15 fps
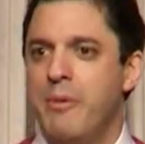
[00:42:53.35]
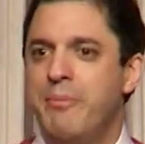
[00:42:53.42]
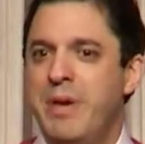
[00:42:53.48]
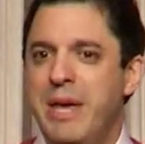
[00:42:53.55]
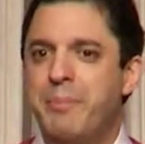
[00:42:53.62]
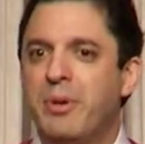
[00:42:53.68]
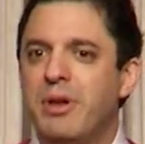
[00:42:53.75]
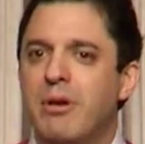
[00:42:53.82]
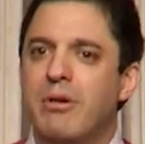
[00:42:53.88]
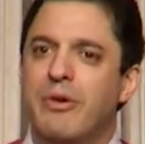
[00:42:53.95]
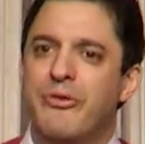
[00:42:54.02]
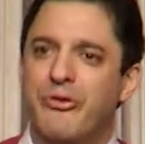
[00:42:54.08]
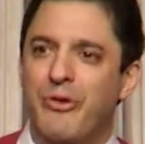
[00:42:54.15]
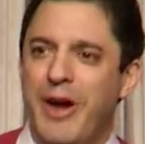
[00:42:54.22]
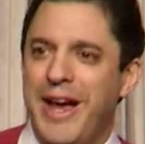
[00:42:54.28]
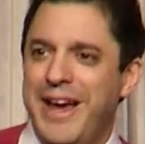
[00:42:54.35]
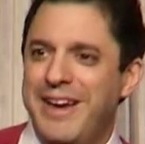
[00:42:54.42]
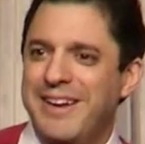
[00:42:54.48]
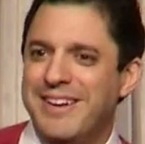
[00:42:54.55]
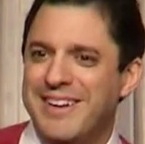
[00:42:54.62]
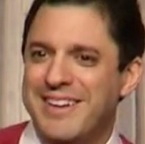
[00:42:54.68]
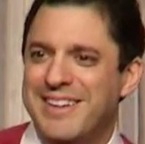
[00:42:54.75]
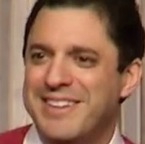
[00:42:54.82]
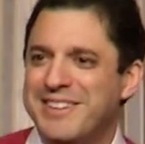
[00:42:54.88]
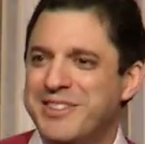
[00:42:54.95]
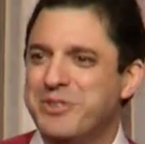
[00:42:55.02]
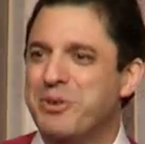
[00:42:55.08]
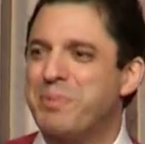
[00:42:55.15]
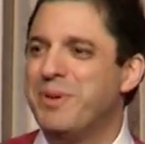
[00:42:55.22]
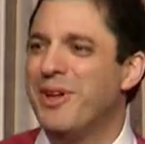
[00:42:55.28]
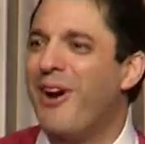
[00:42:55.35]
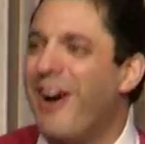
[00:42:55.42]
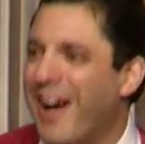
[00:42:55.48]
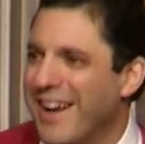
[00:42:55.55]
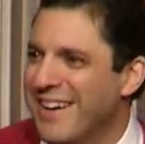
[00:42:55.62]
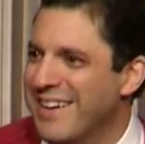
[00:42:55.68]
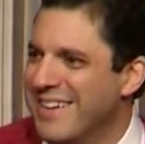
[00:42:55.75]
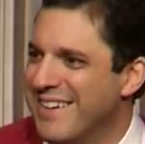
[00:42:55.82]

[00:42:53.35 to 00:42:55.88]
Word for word: People are afraid to applaud.